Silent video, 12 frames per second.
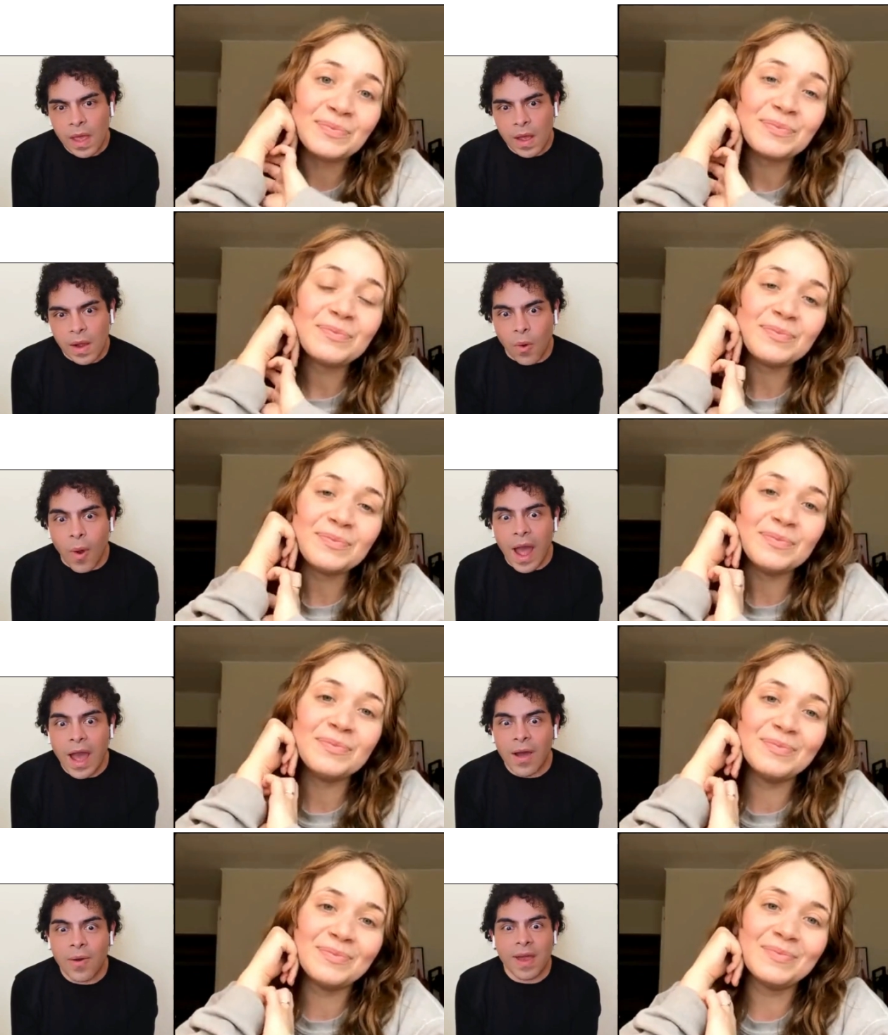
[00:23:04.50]

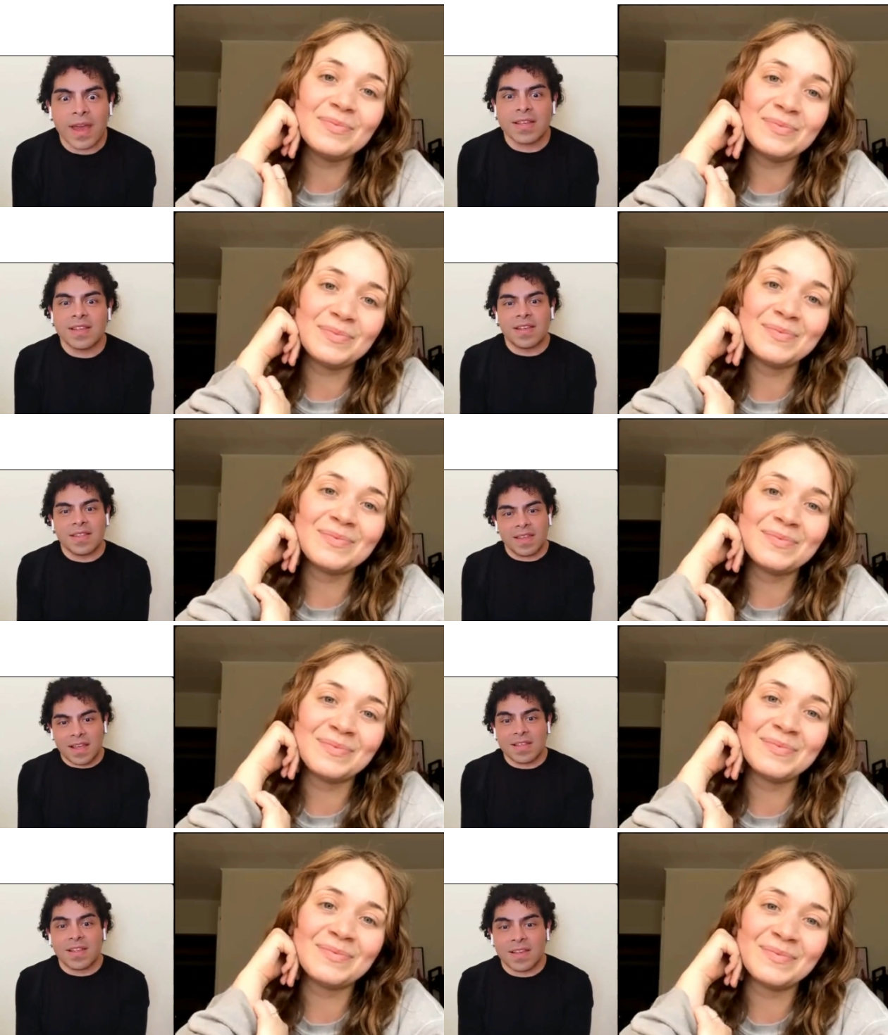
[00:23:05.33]
Speaker 1: Wow.
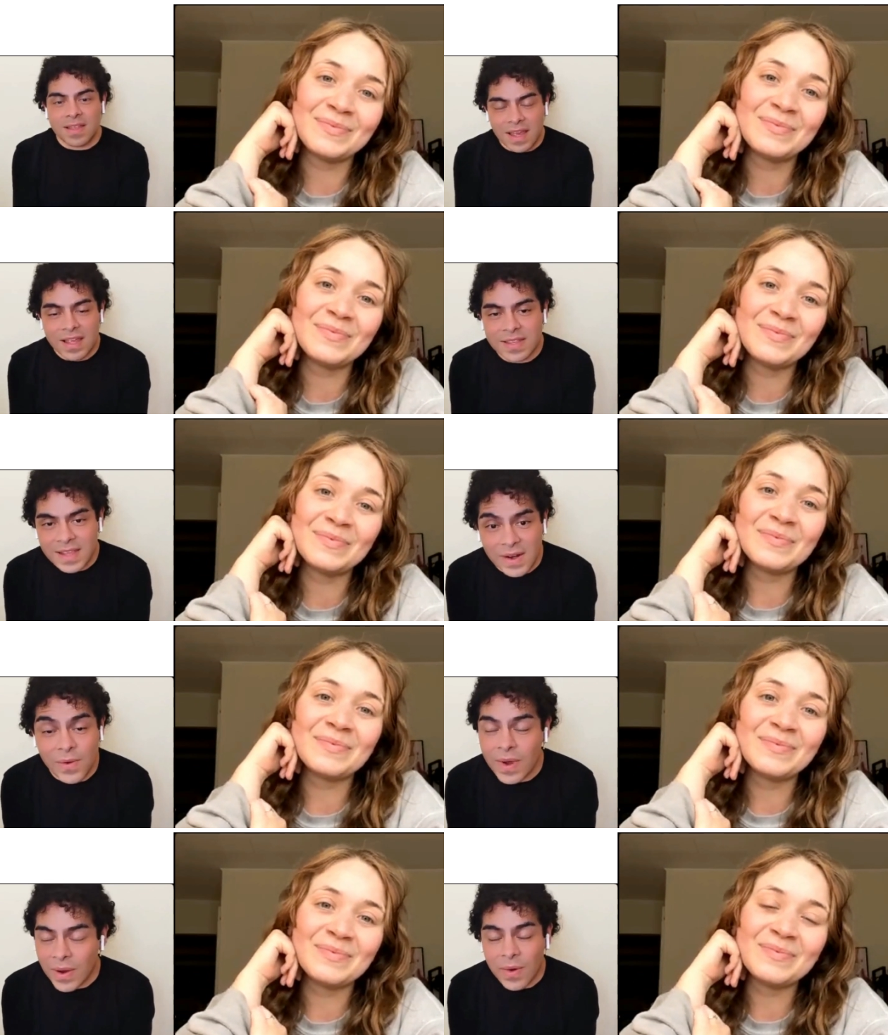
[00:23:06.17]
Excellent, excellent
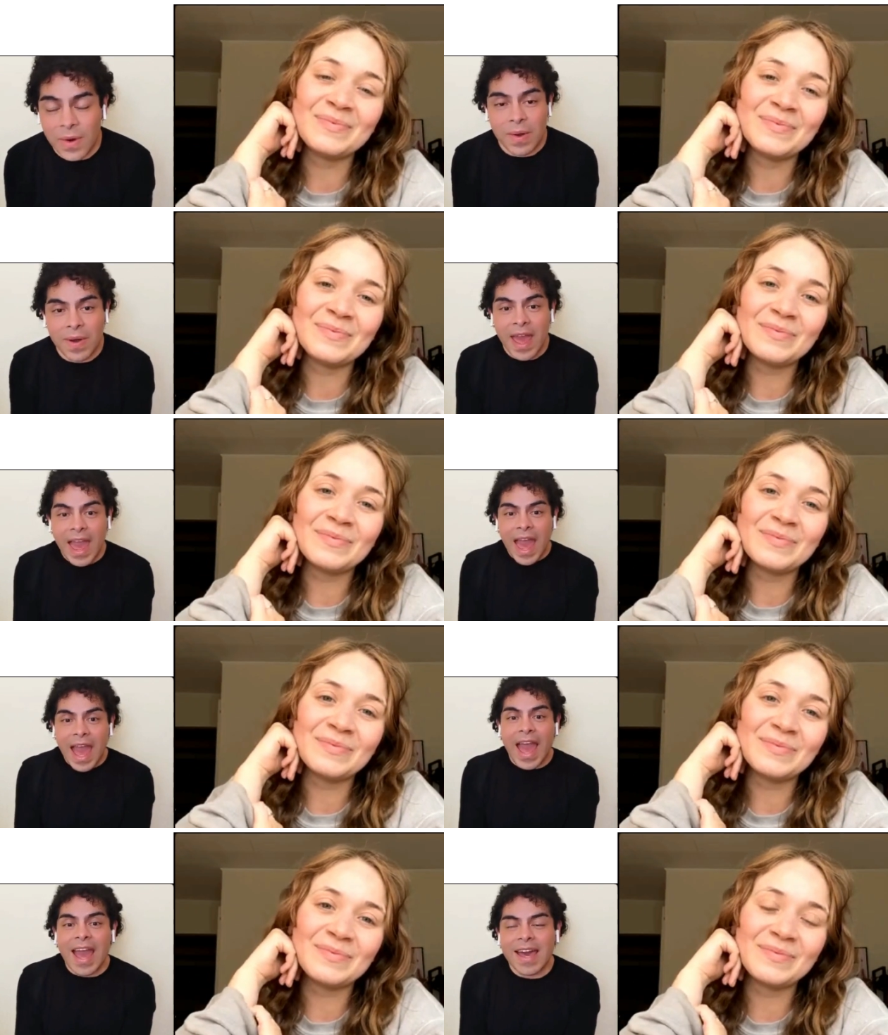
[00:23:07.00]
answer. Wow, wow, wow.
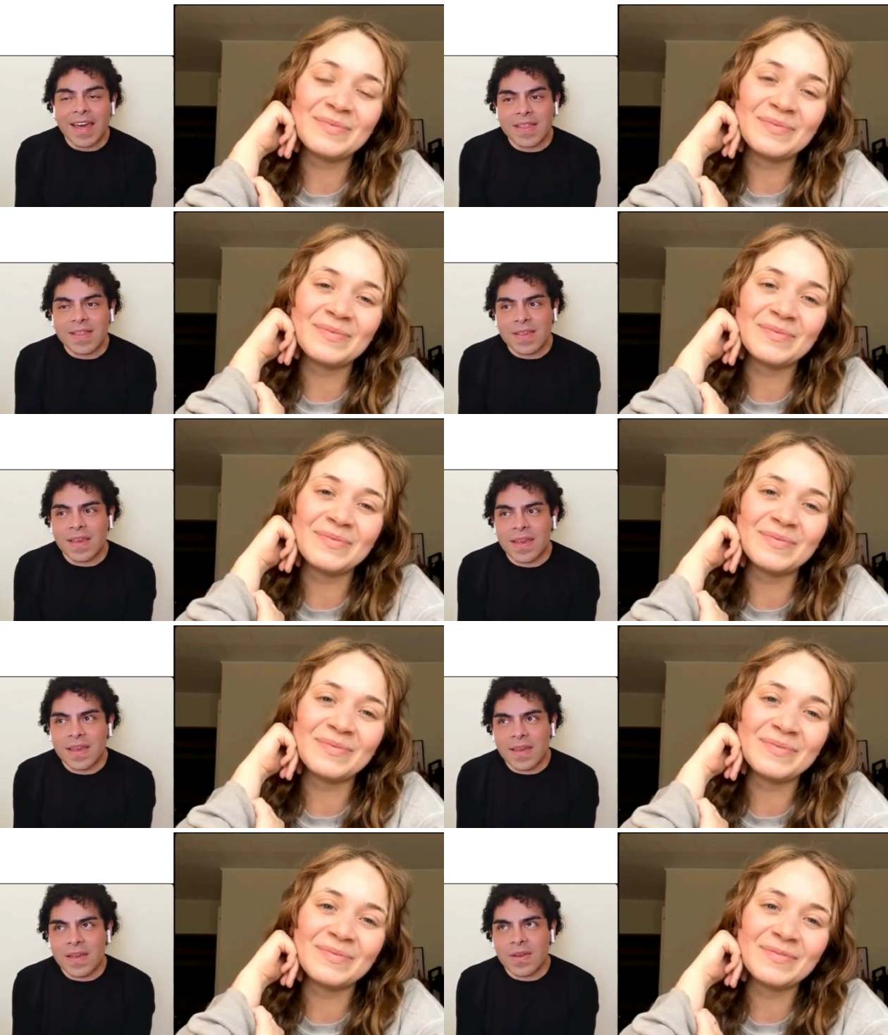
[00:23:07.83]

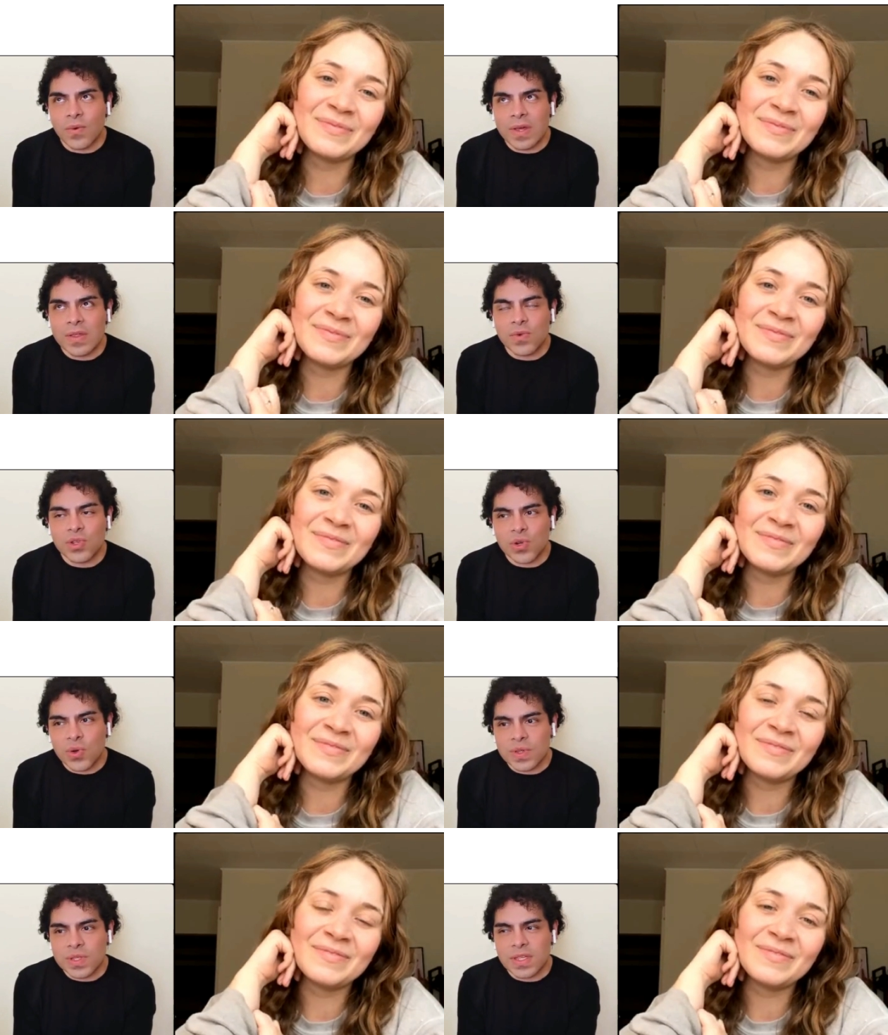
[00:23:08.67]
And
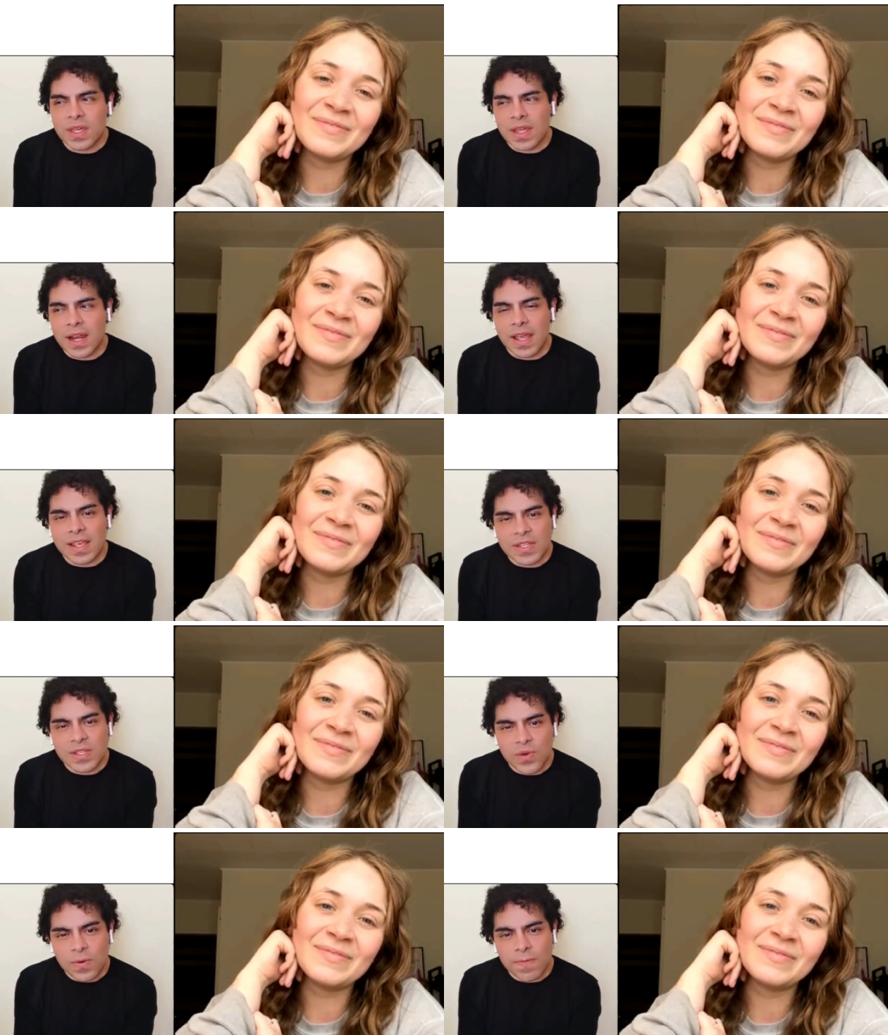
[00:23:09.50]
uh,
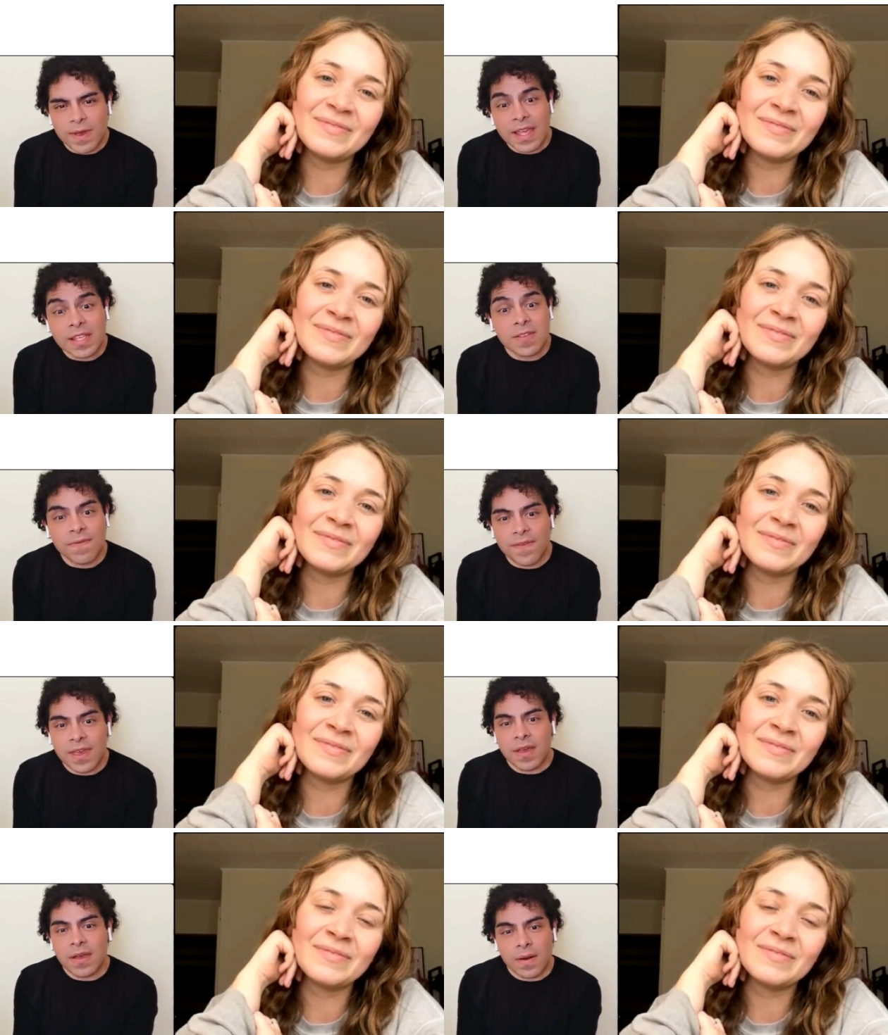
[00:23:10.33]
biggest
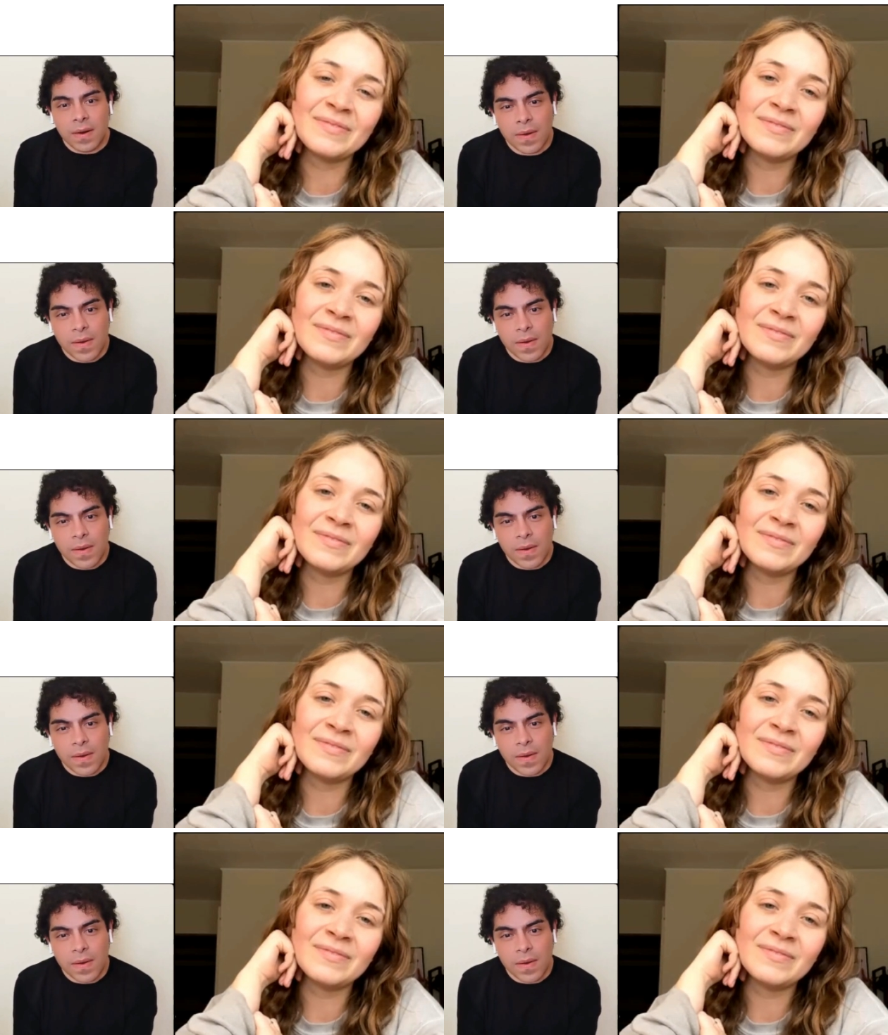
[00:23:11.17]
fear